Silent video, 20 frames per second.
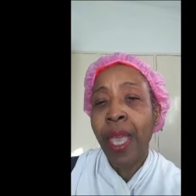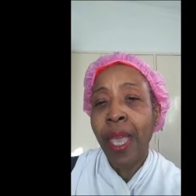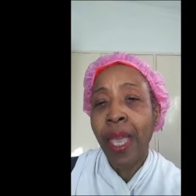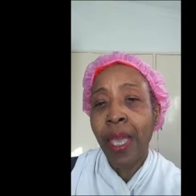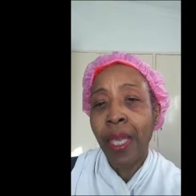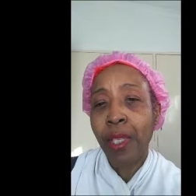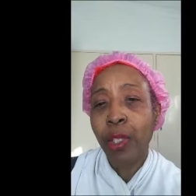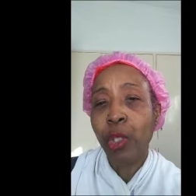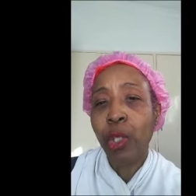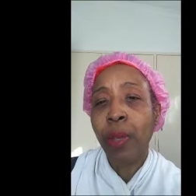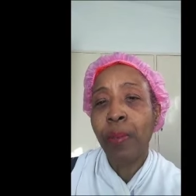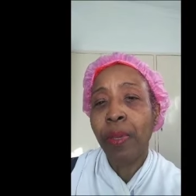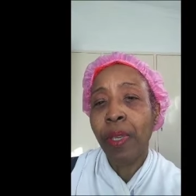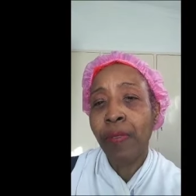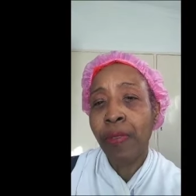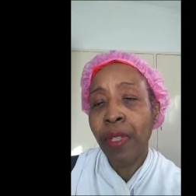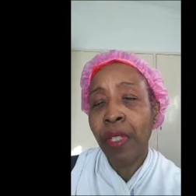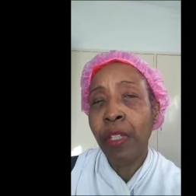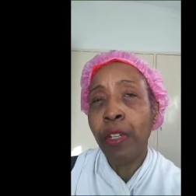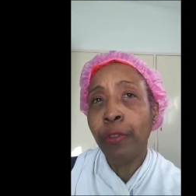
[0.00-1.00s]
And so I'm
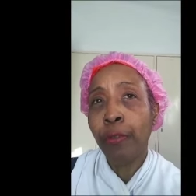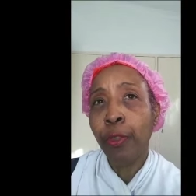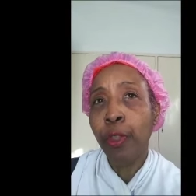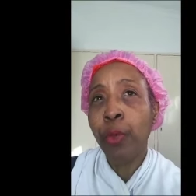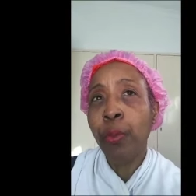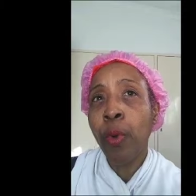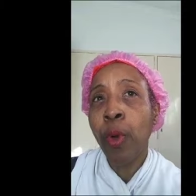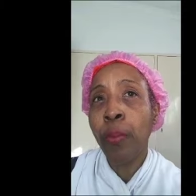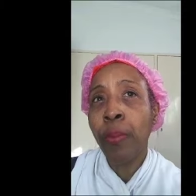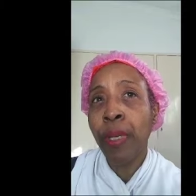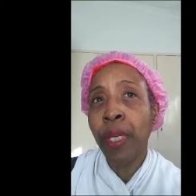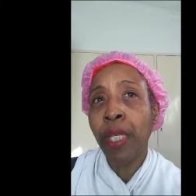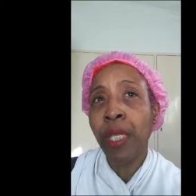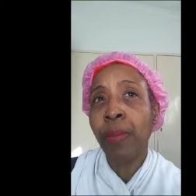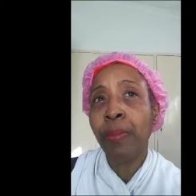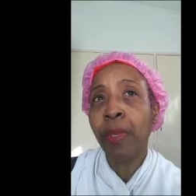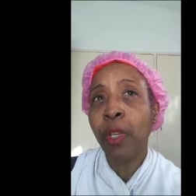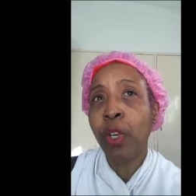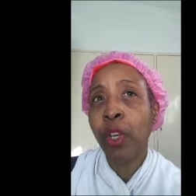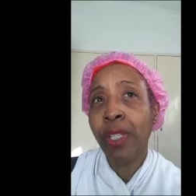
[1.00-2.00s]
giving it a few more minutes.
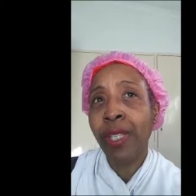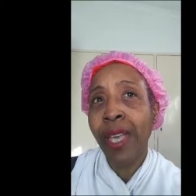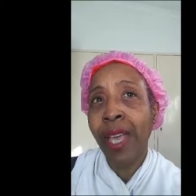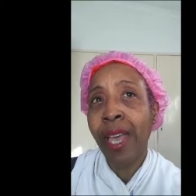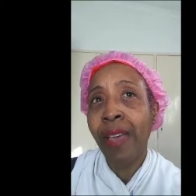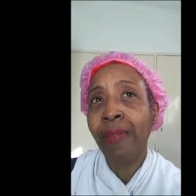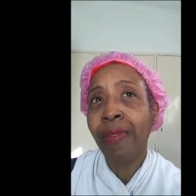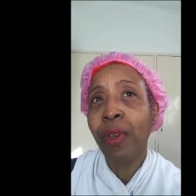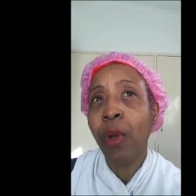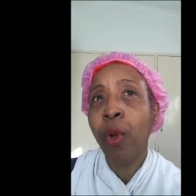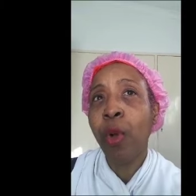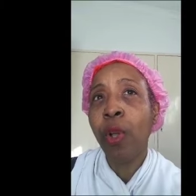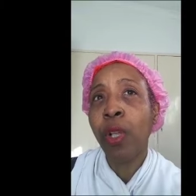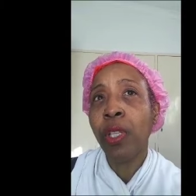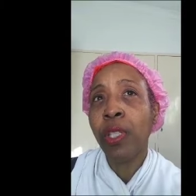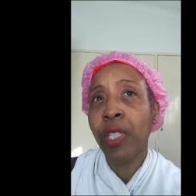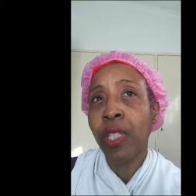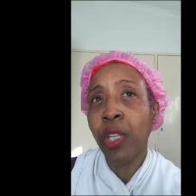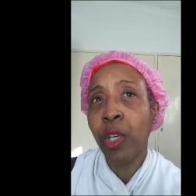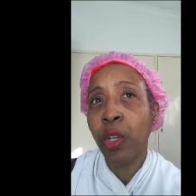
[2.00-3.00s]
And because I have the
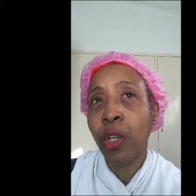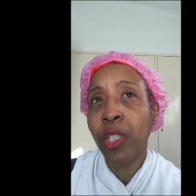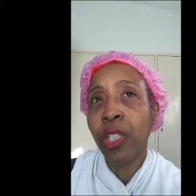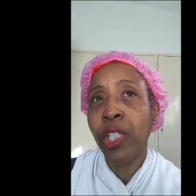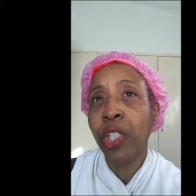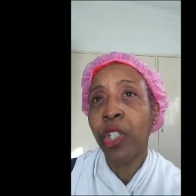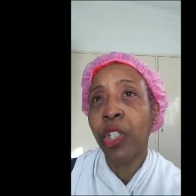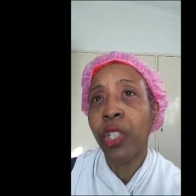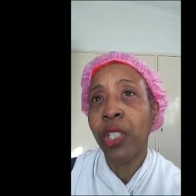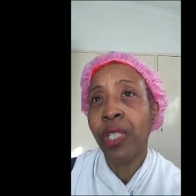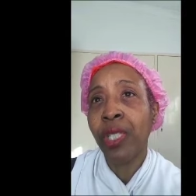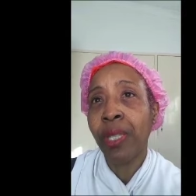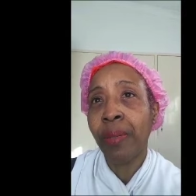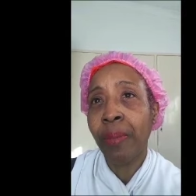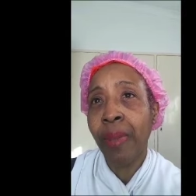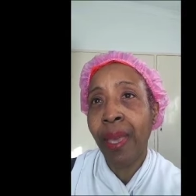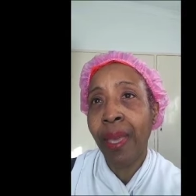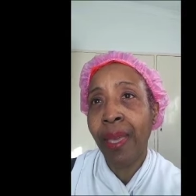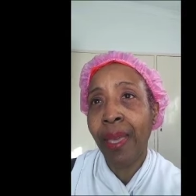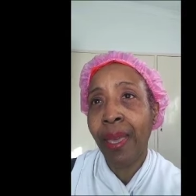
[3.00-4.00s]
oils and the conditioners in
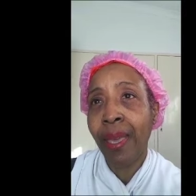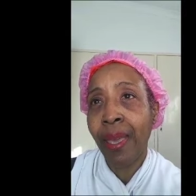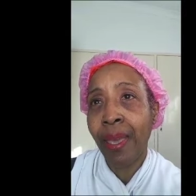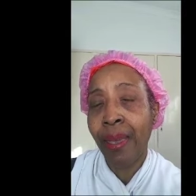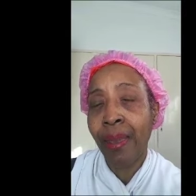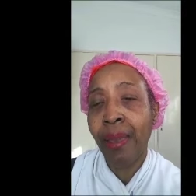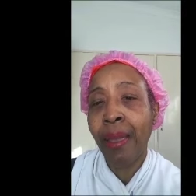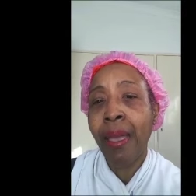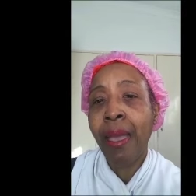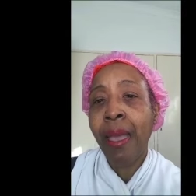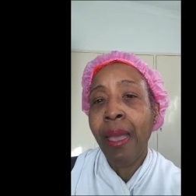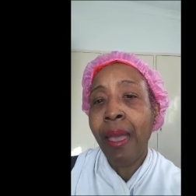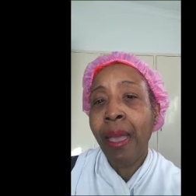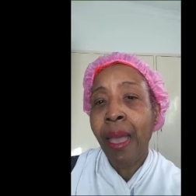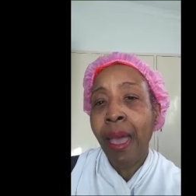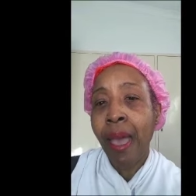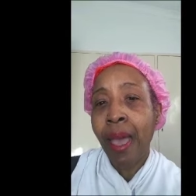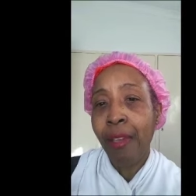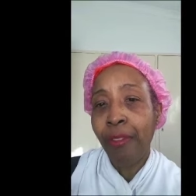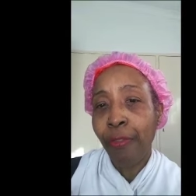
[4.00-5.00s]
my hair,
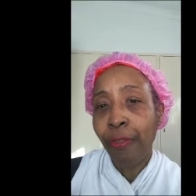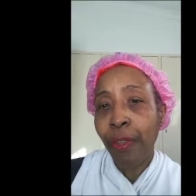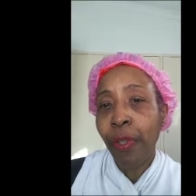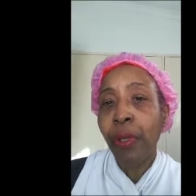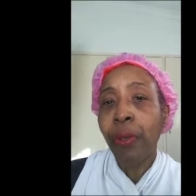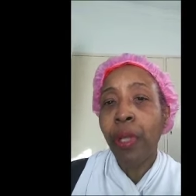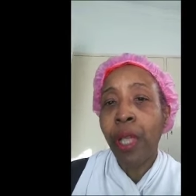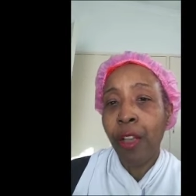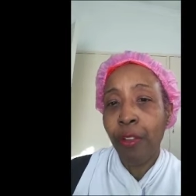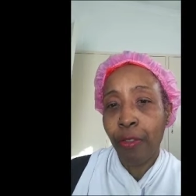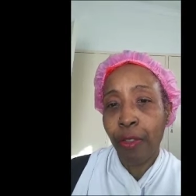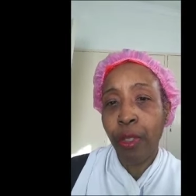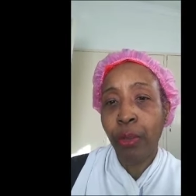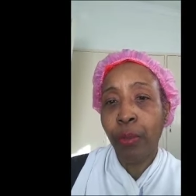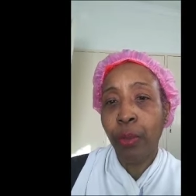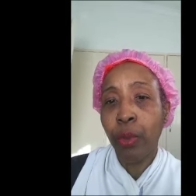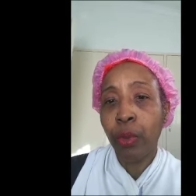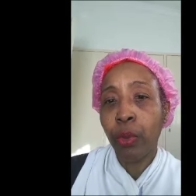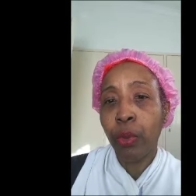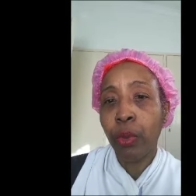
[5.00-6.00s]
I feel
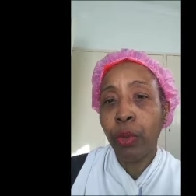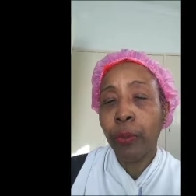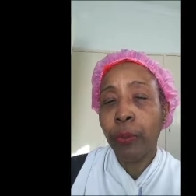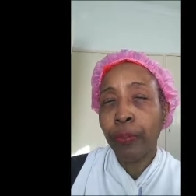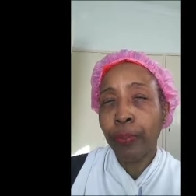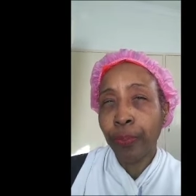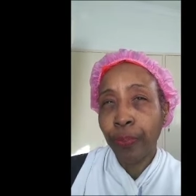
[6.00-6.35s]
comfortable